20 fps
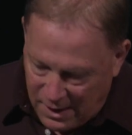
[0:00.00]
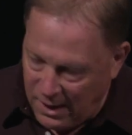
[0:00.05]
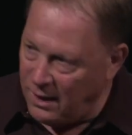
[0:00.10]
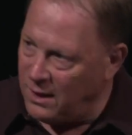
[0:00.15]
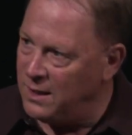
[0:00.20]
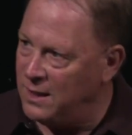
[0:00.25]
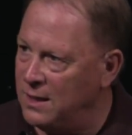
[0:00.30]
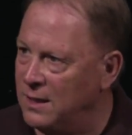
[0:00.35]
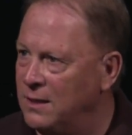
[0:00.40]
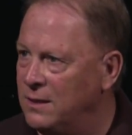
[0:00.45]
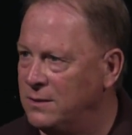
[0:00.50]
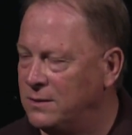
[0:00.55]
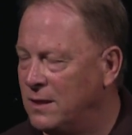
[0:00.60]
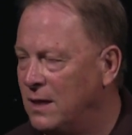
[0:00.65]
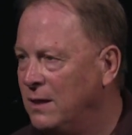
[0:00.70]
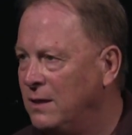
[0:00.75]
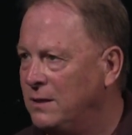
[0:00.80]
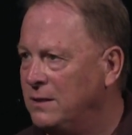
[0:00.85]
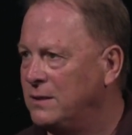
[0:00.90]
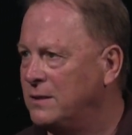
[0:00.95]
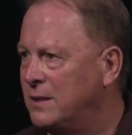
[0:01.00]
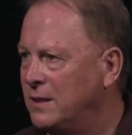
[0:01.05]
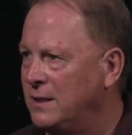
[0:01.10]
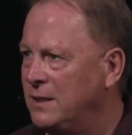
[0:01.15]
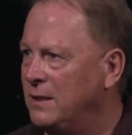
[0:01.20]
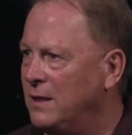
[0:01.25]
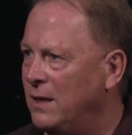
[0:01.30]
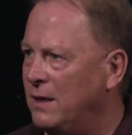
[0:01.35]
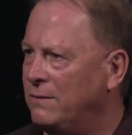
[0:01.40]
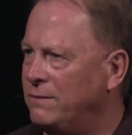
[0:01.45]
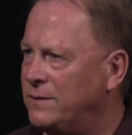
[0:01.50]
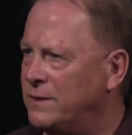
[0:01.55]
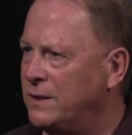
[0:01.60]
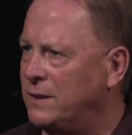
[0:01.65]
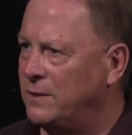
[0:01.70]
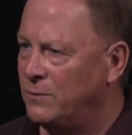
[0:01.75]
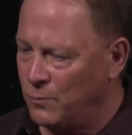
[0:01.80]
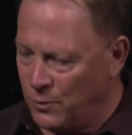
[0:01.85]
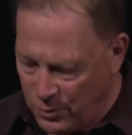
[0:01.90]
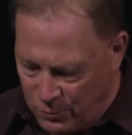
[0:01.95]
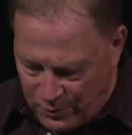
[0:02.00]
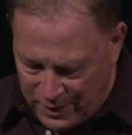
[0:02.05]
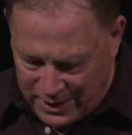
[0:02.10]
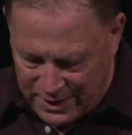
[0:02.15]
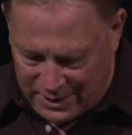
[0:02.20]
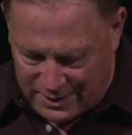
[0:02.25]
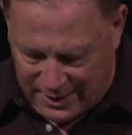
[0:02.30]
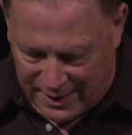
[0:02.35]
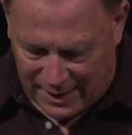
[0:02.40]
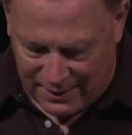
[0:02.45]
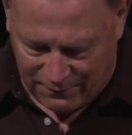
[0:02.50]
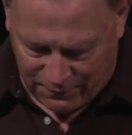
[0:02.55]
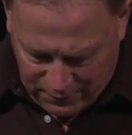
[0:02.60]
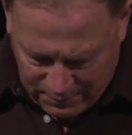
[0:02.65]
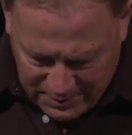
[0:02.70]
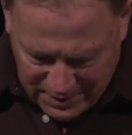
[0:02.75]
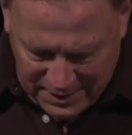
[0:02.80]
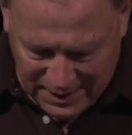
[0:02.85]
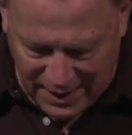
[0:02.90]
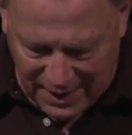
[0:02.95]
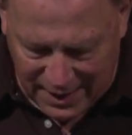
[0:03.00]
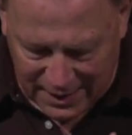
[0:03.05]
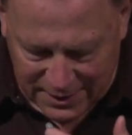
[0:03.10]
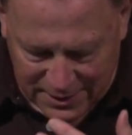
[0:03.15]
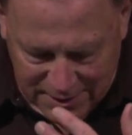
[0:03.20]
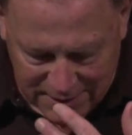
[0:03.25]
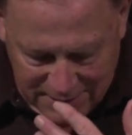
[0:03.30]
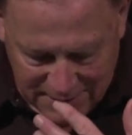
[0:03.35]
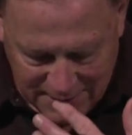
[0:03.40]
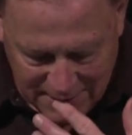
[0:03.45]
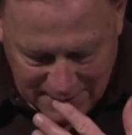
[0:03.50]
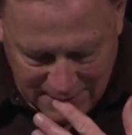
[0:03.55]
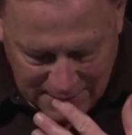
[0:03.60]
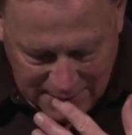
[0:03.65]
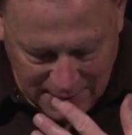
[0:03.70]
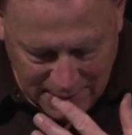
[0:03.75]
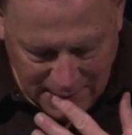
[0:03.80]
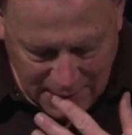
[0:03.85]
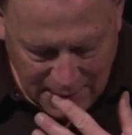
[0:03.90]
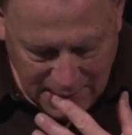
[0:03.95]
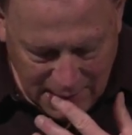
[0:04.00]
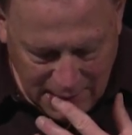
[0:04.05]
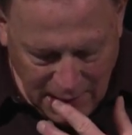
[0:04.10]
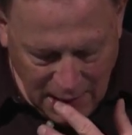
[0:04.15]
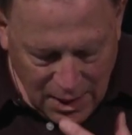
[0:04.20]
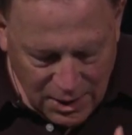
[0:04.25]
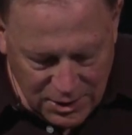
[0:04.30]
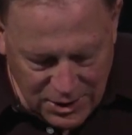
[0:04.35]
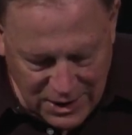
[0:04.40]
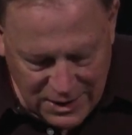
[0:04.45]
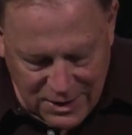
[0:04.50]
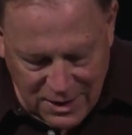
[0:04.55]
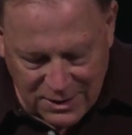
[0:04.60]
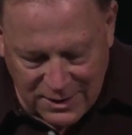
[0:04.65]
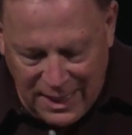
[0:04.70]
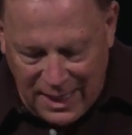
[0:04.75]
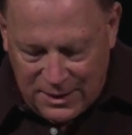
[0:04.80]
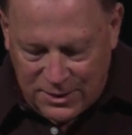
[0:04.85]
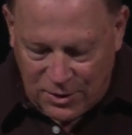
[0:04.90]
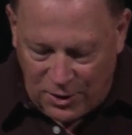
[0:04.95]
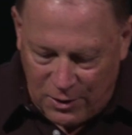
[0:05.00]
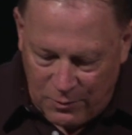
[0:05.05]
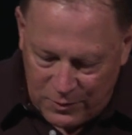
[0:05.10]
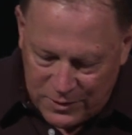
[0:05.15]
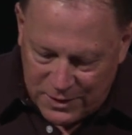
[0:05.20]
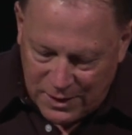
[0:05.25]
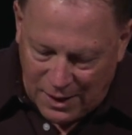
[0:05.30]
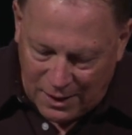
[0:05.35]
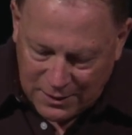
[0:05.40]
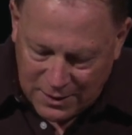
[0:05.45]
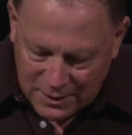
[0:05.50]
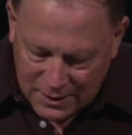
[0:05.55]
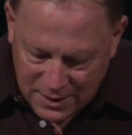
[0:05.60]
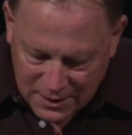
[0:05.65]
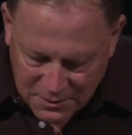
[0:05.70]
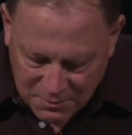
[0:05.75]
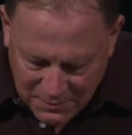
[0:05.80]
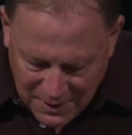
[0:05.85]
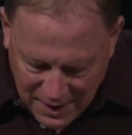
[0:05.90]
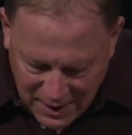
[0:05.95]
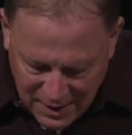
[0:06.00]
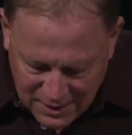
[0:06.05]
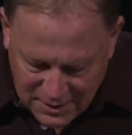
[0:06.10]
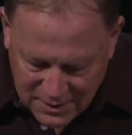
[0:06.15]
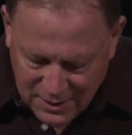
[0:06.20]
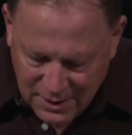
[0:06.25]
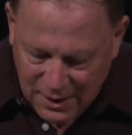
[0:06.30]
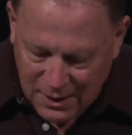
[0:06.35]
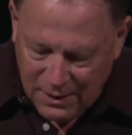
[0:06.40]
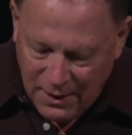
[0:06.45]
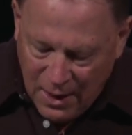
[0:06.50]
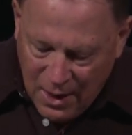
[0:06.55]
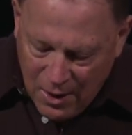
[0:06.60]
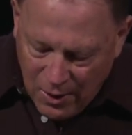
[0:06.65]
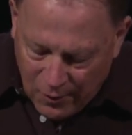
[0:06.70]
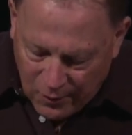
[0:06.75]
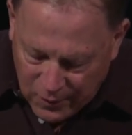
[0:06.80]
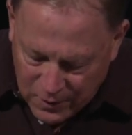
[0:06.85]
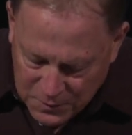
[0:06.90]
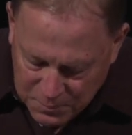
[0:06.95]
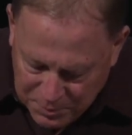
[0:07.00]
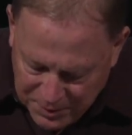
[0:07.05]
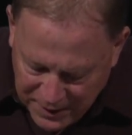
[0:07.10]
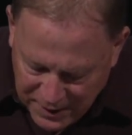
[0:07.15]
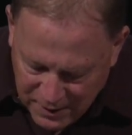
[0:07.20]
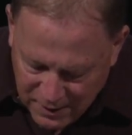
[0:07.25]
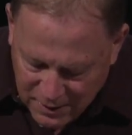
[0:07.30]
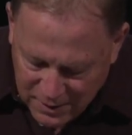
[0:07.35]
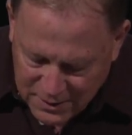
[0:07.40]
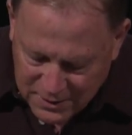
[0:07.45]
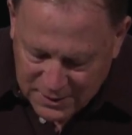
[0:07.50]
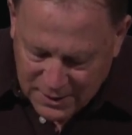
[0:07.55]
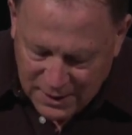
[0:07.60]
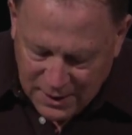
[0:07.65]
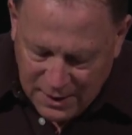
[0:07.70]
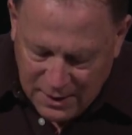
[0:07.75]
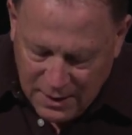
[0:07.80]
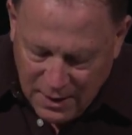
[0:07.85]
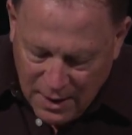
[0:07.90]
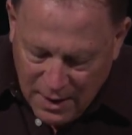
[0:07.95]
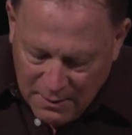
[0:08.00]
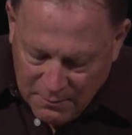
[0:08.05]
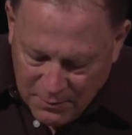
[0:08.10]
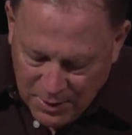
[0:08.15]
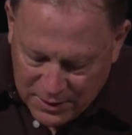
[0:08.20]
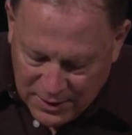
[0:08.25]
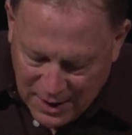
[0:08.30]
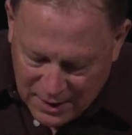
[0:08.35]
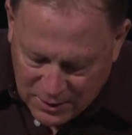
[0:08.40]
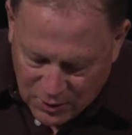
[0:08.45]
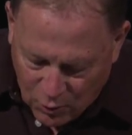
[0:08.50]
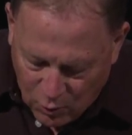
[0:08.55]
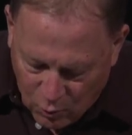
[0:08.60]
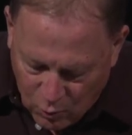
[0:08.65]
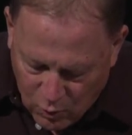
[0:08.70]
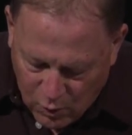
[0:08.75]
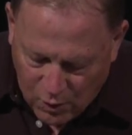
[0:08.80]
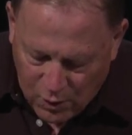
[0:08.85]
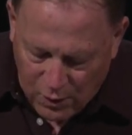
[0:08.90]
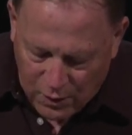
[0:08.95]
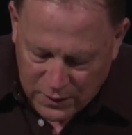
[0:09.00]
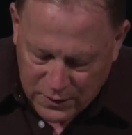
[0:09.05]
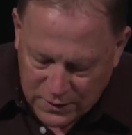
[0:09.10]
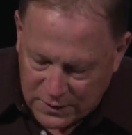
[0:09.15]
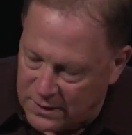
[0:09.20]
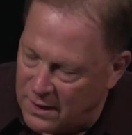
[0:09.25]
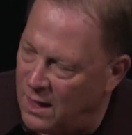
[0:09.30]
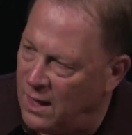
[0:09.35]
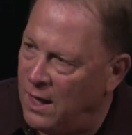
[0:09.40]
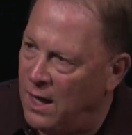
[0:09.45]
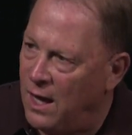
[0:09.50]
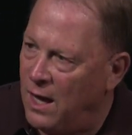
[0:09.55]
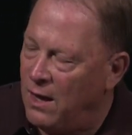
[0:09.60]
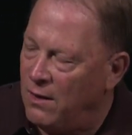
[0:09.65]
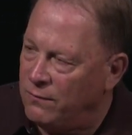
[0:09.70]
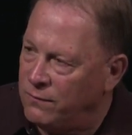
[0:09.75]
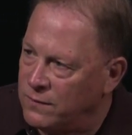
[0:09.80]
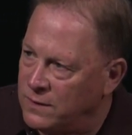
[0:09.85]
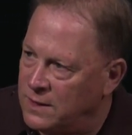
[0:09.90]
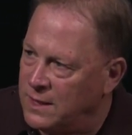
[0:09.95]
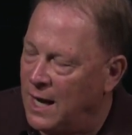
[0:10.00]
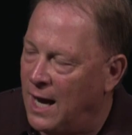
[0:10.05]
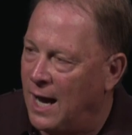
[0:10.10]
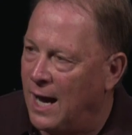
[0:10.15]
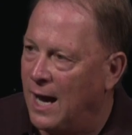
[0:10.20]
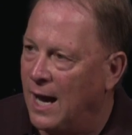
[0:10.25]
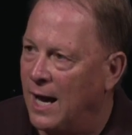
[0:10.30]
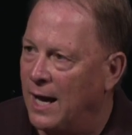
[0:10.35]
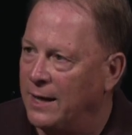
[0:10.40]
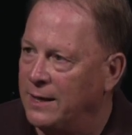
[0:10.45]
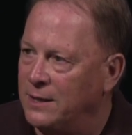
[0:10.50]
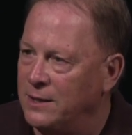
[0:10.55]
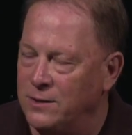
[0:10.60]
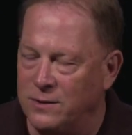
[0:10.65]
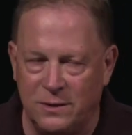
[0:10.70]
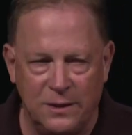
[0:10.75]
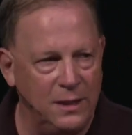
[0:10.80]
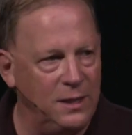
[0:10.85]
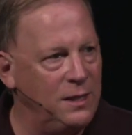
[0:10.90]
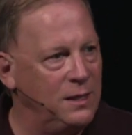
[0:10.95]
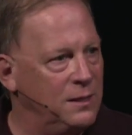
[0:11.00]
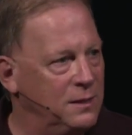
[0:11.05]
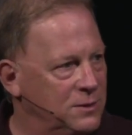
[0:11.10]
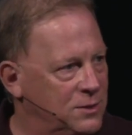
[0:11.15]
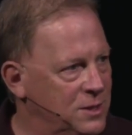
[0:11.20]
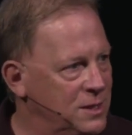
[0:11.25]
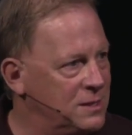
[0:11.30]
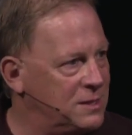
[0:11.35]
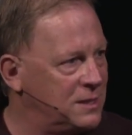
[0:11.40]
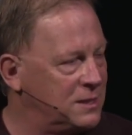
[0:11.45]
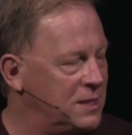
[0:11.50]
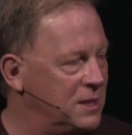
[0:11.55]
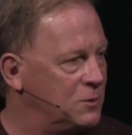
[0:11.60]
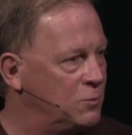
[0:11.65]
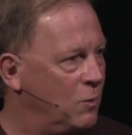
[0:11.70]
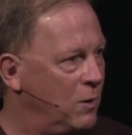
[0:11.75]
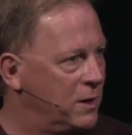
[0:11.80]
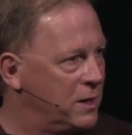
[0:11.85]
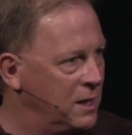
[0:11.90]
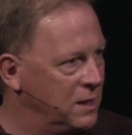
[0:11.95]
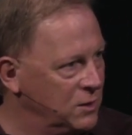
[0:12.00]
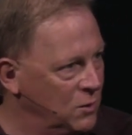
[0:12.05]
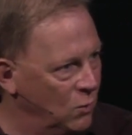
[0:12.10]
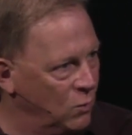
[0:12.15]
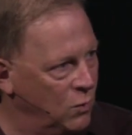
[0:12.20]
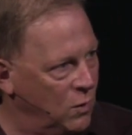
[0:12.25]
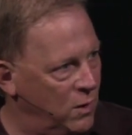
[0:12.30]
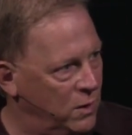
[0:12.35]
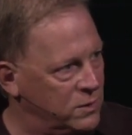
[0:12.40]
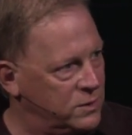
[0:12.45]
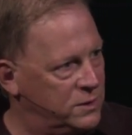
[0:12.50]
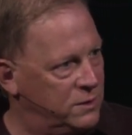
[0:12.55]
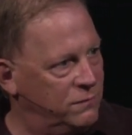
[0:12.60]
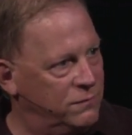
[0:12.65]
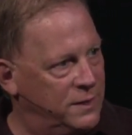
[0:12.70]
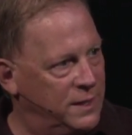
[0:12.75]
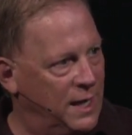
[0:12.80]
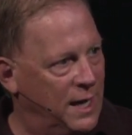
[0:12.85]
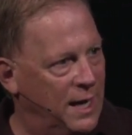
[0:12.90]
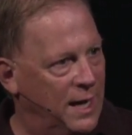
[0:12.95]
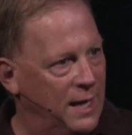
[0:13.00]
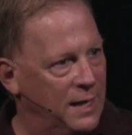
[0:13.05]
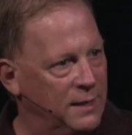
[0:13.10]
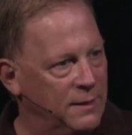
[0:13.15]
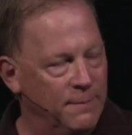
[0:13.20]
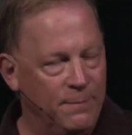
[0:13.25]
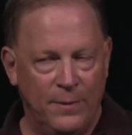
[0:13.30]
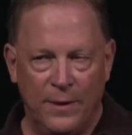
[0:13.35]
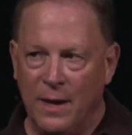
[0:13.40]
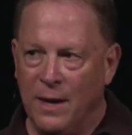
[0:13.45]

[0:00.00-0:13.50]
make his unseen love seen. Where do we get that? From the text. Jesus answered, It was not that this man sinned or his parents sinned, but that the works of God, do you see? Jesus is working, the works of God